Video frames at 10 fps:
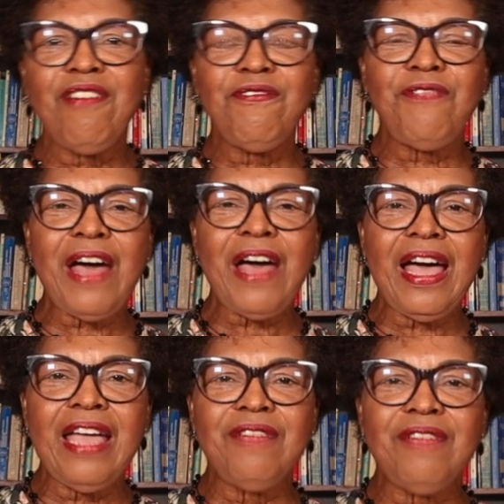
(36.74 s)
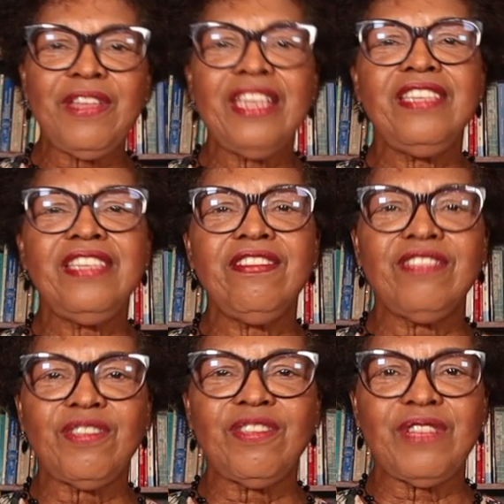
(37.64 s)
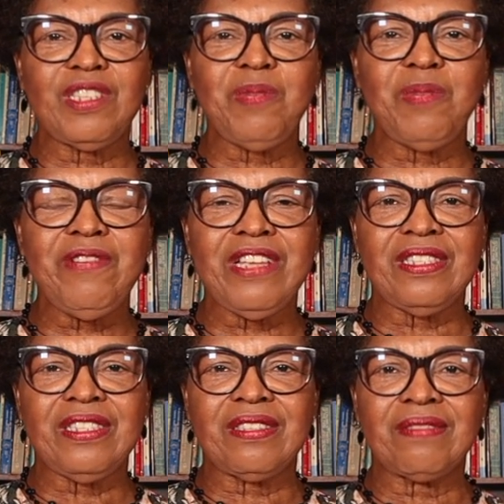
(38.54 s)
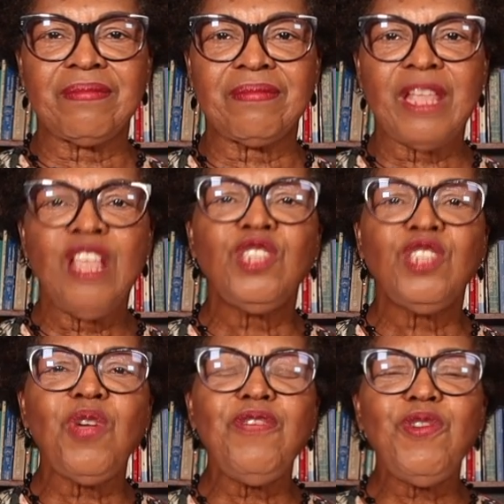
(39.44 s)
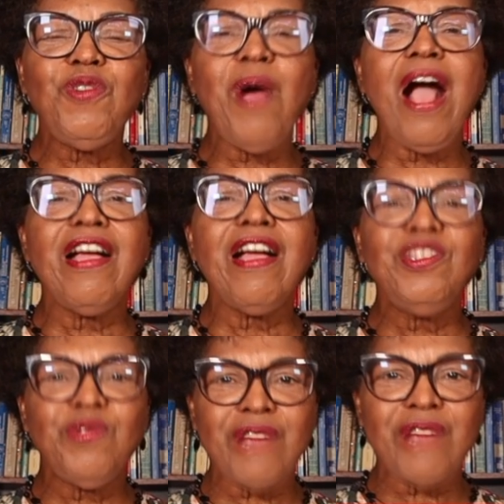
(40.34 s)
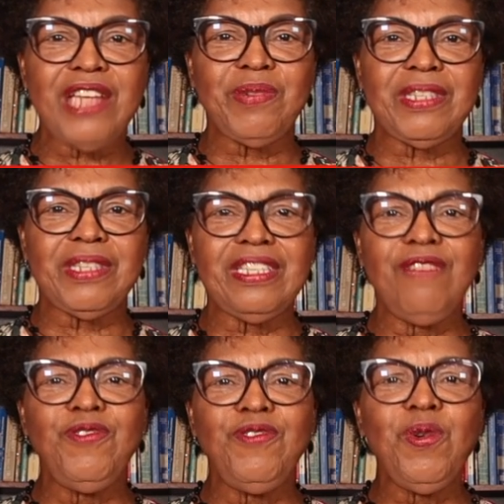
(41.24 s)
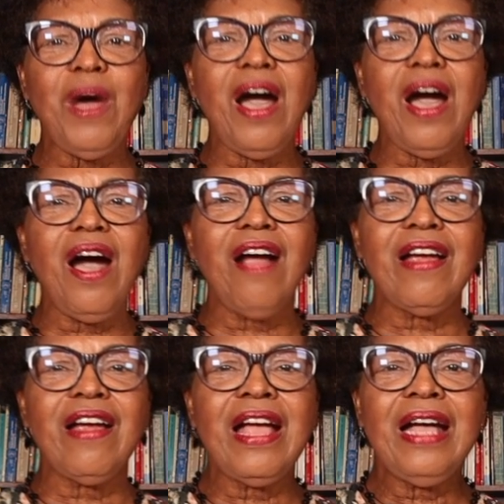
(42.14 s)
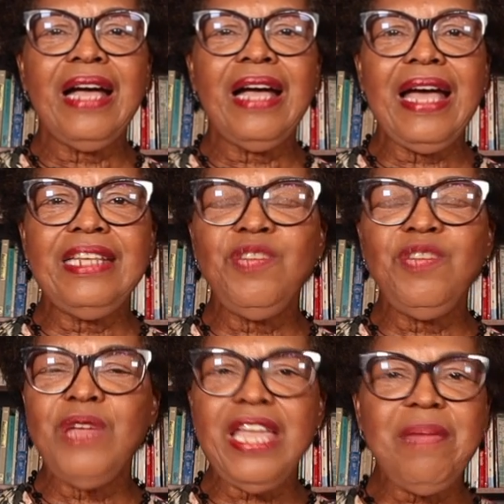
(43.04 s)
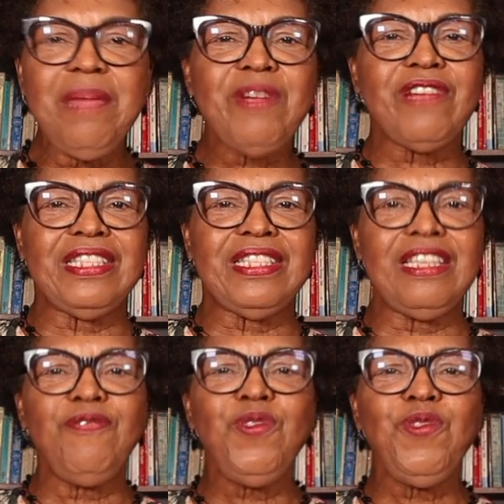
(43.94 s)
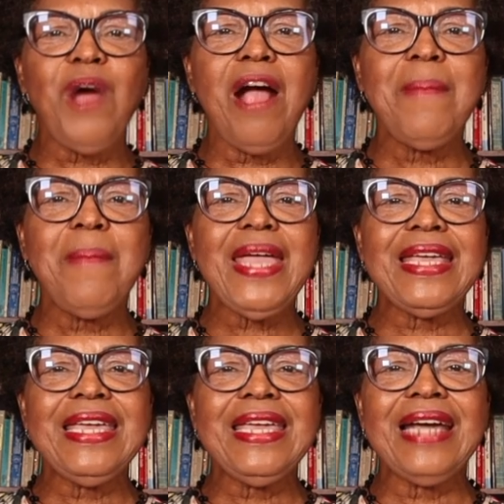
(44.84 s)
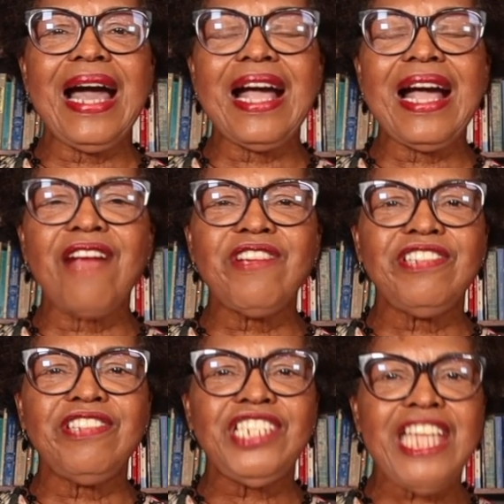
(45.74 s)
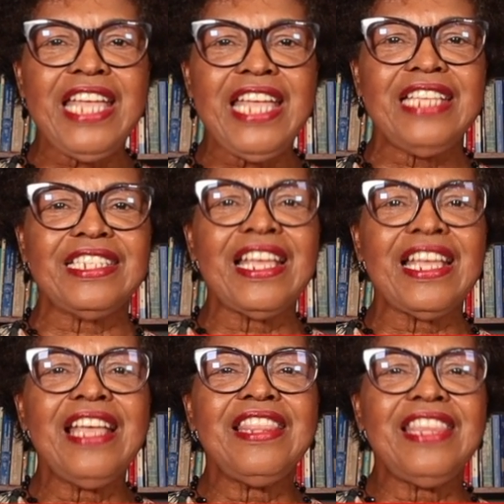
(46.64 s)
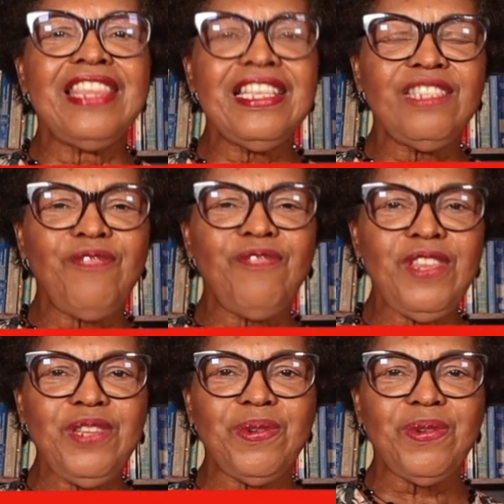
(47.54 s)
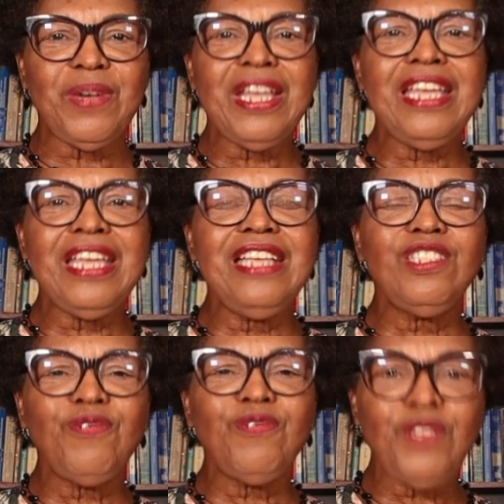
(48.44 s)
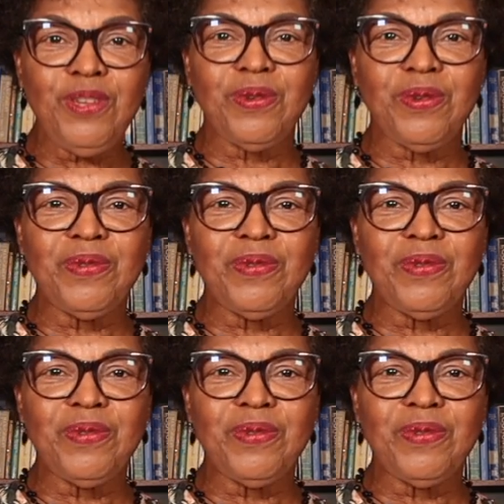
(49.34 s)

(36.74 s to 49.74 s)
five years of experience. So if you are a new graduate, if you are a new immigrant, if you are making a career change, this video is for you.